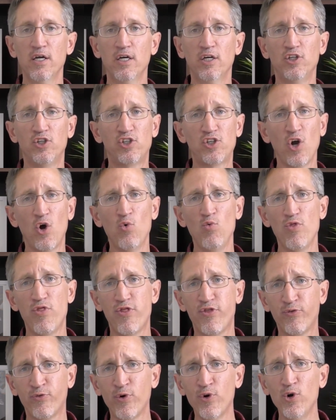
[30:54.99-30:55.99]
shown
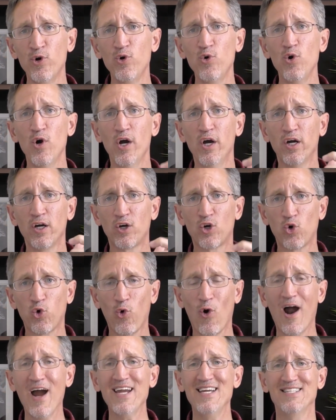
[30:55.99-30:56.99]
through
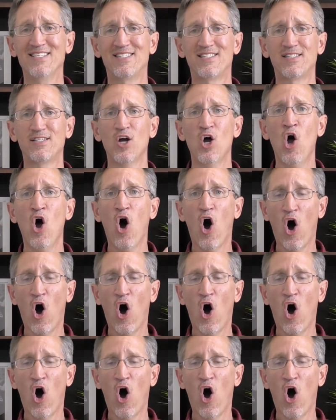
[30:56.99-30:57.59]
Christ